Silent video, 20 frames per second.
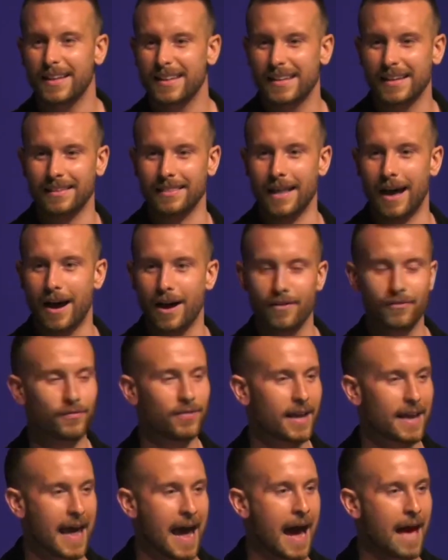You love
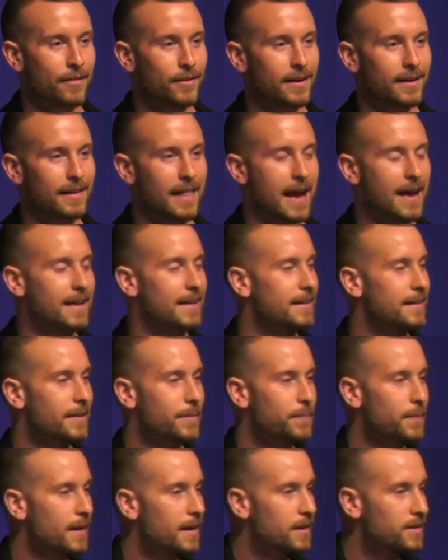the gathering? Like,
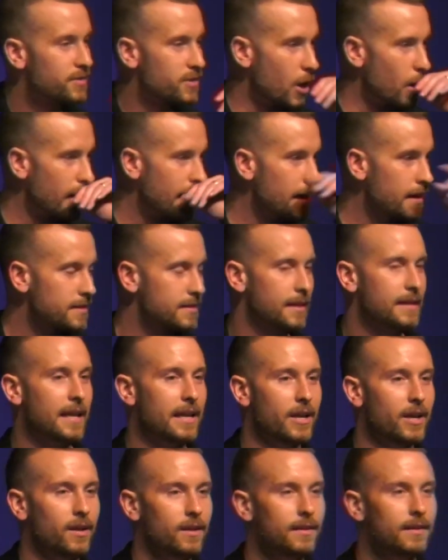so here's the
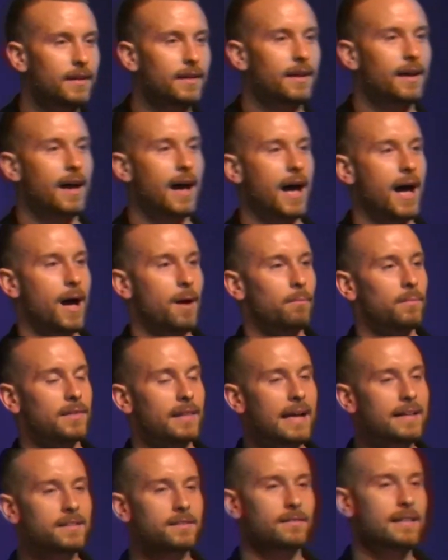deal. Um,
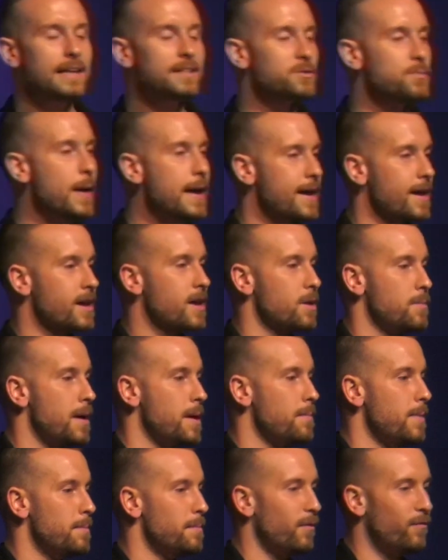let's let's make a
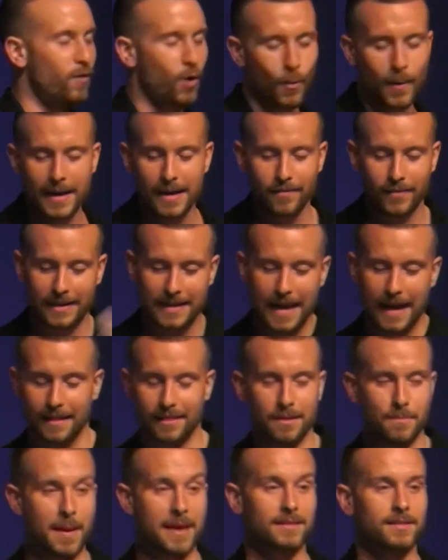commitment before we even get in
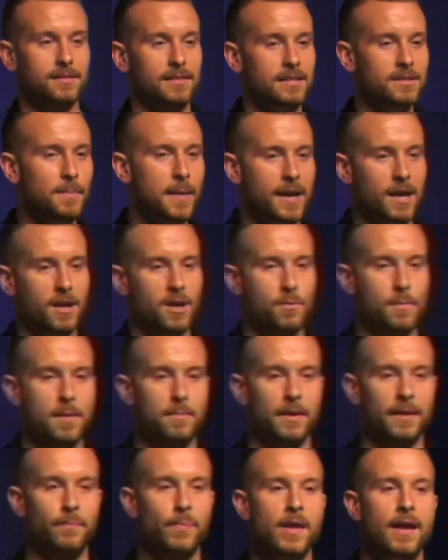the message. Let's make a
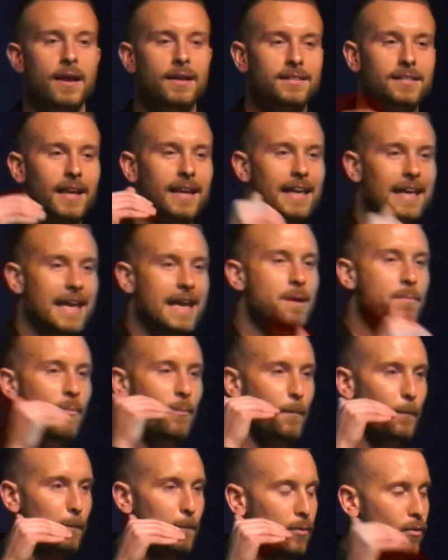commitment to keep
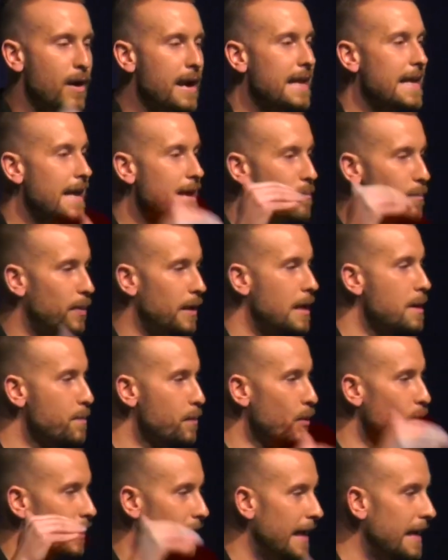bringing
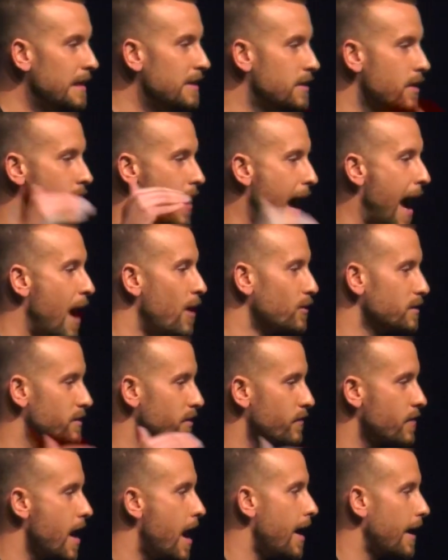people into the house
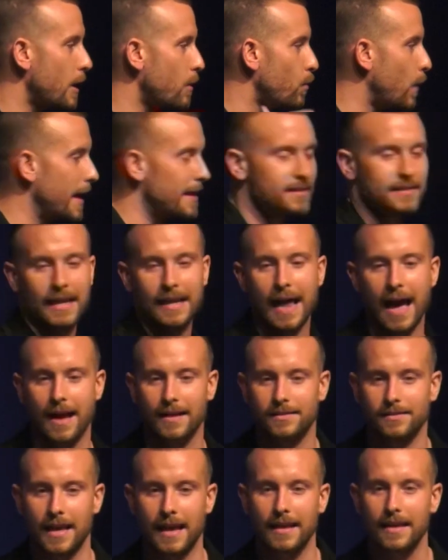of God on Wednesday
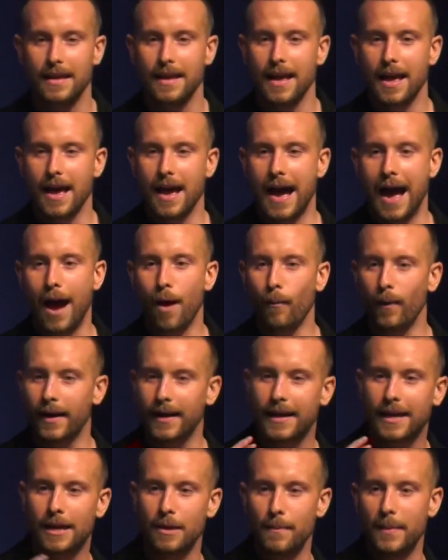nights. Like, I want
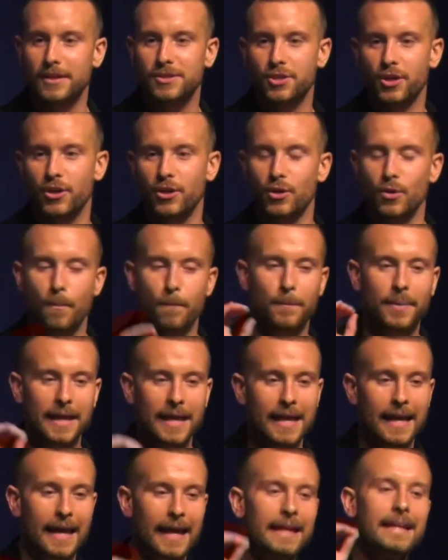to commission you
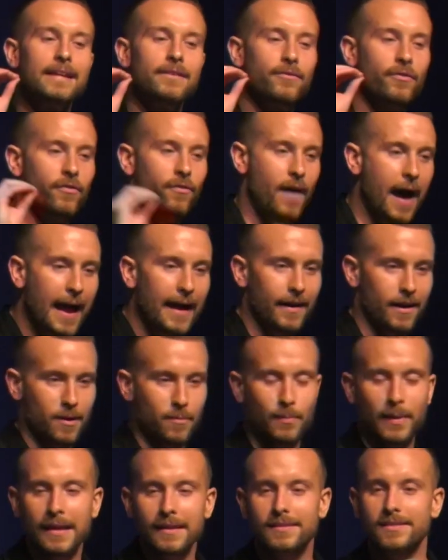be an inviter,
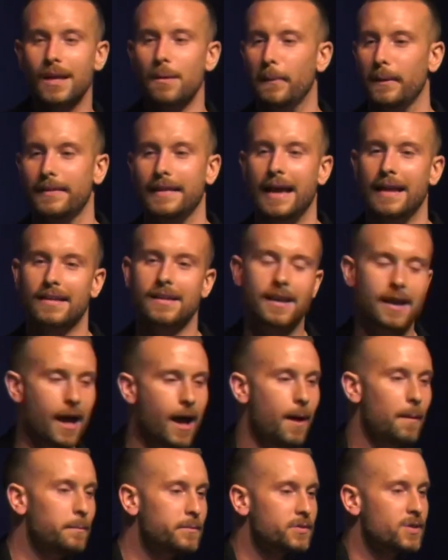be someone that
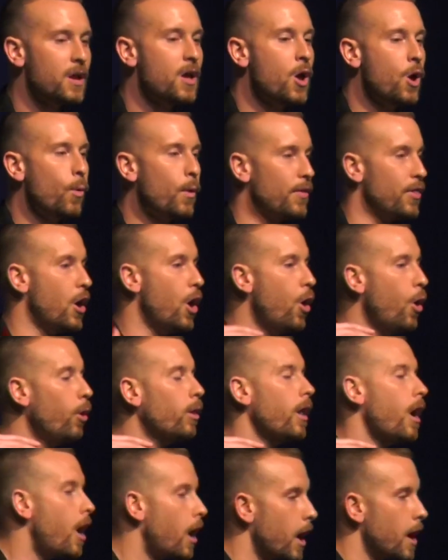comes with a
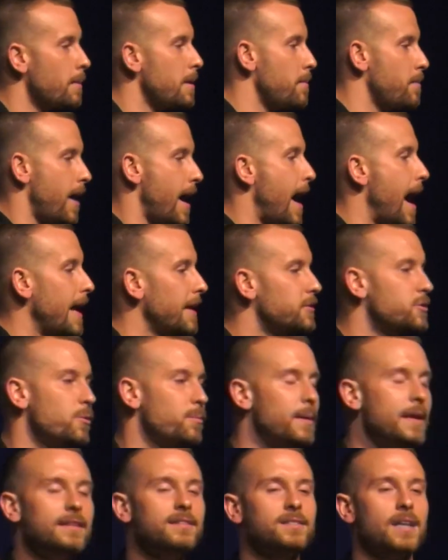whole army behind you.
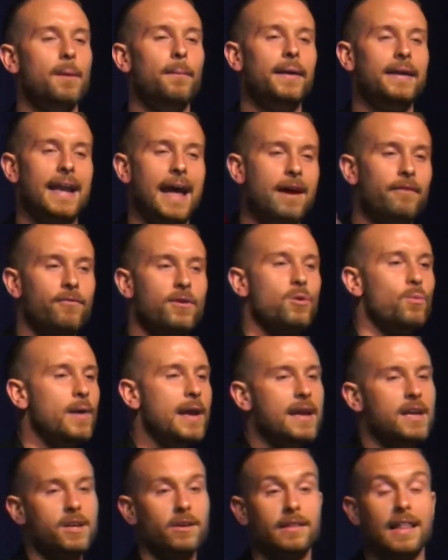Be someone every
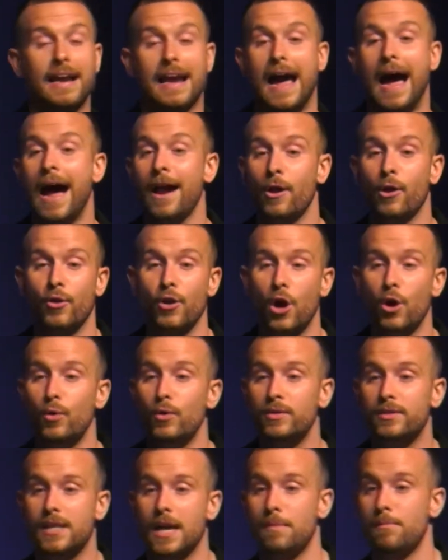week you're like, I don't know
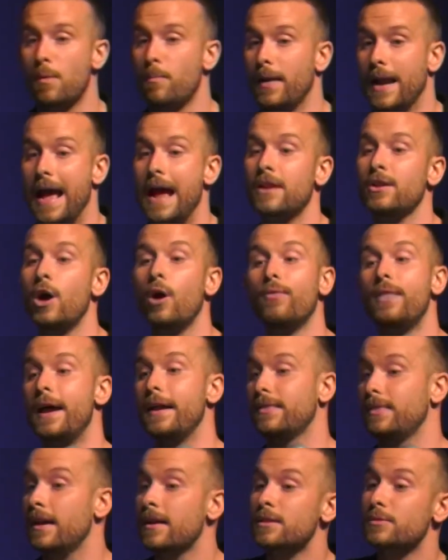who's coming, but I know
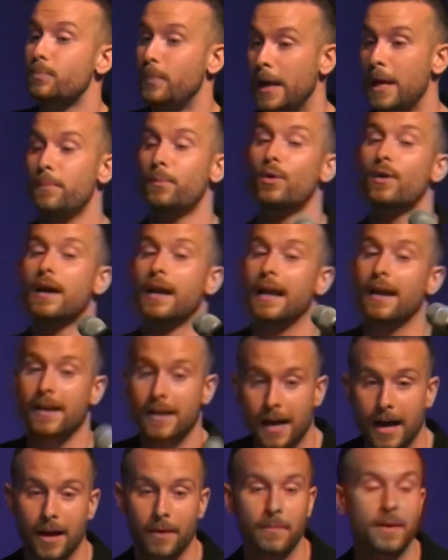that there's people going to
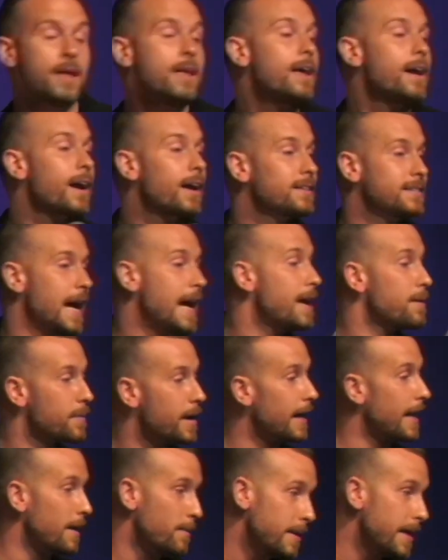come because I am
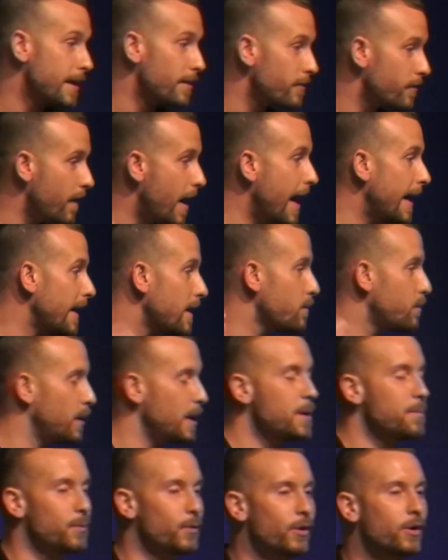going to be inviting
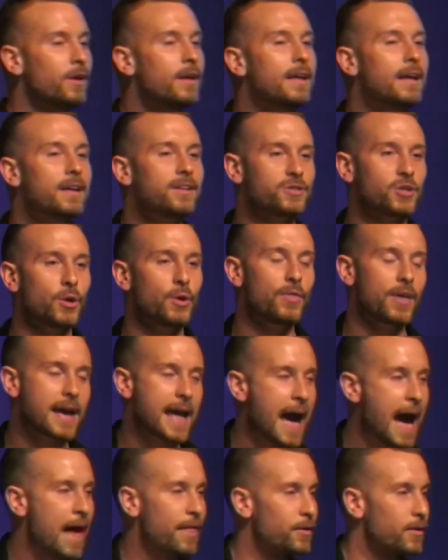people to the
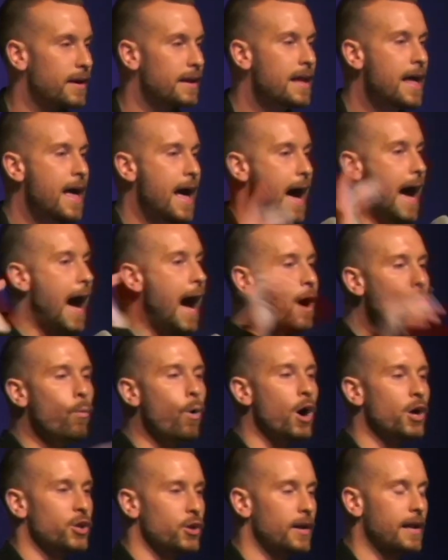gathering. I
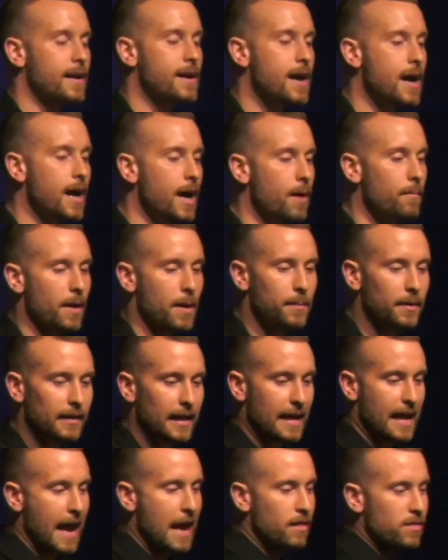want you to come and be
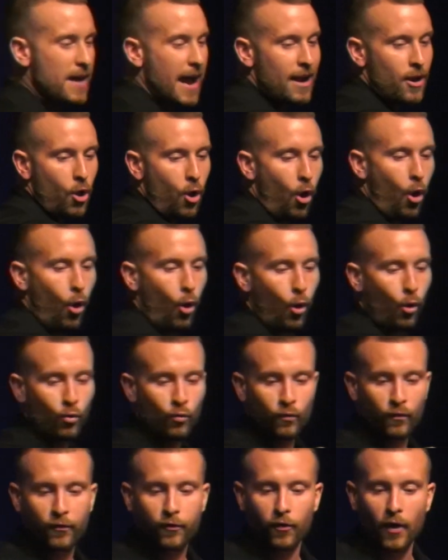like, hey, that
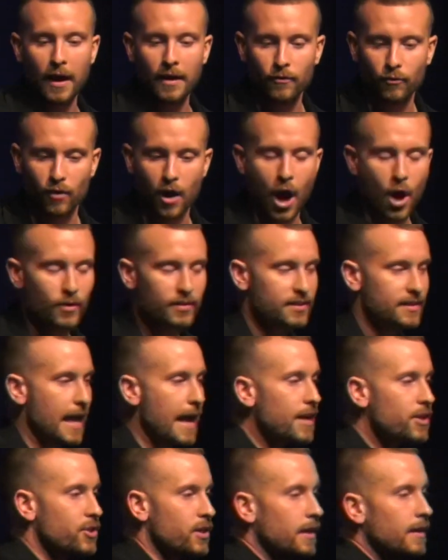whole front row
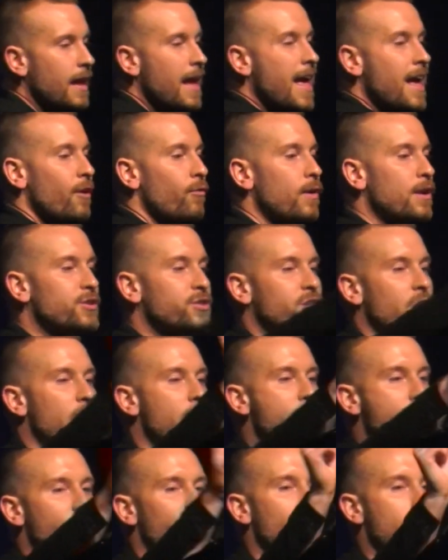section
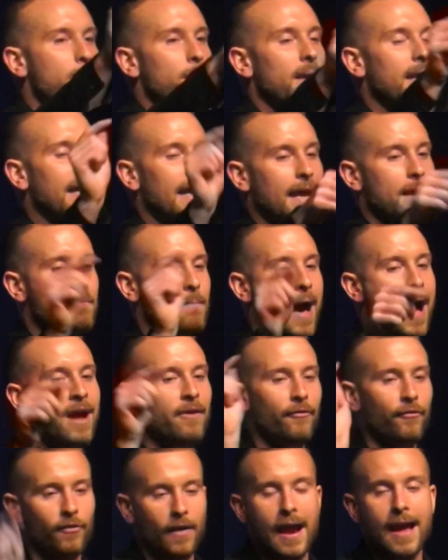reserved for me and my
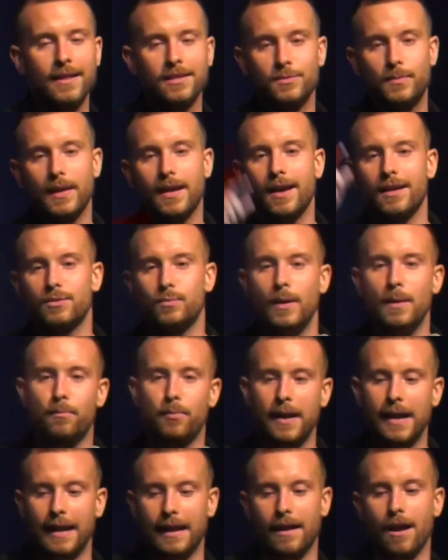friends because we
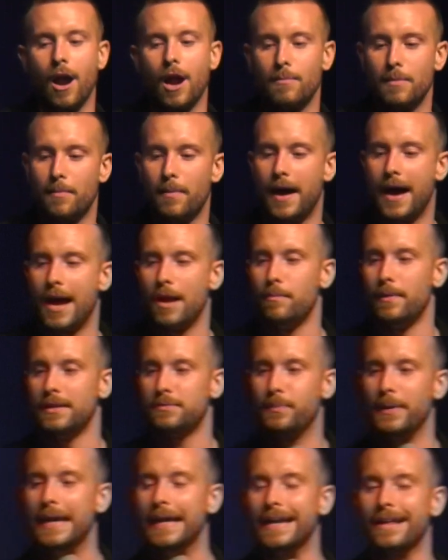bring in an army behind me.
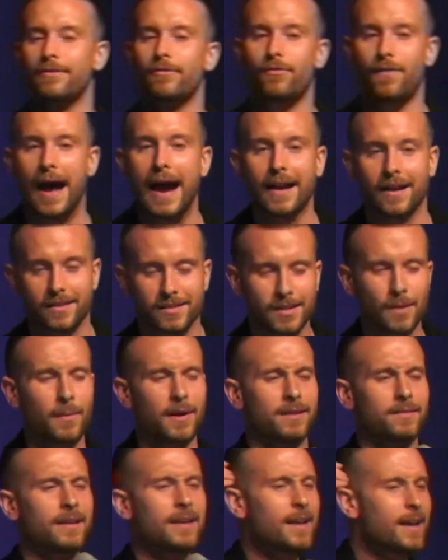Be an inviter.
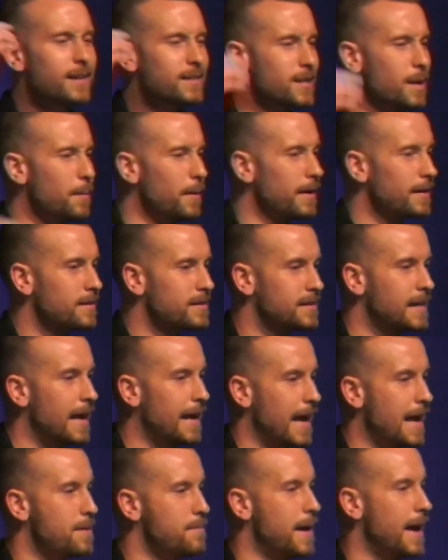Someone, someone
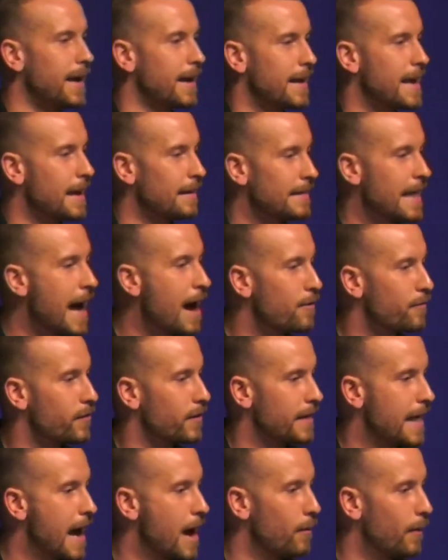say amen and get loud
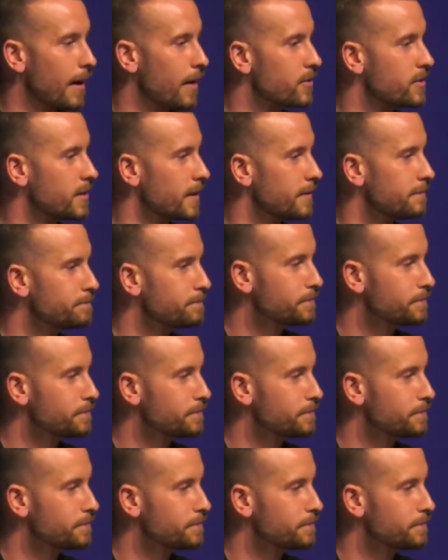for that, why don't you?